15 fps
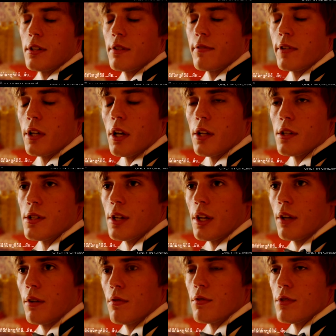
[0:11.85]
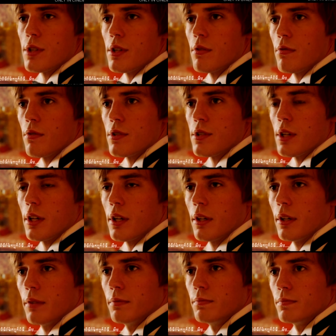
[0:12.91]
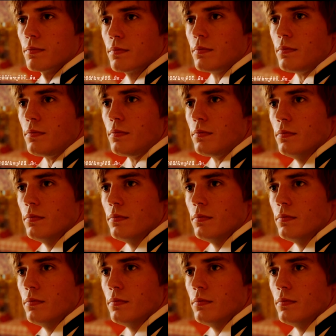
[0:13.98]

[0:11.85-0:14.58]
it for dancing or is it or is it um hmm.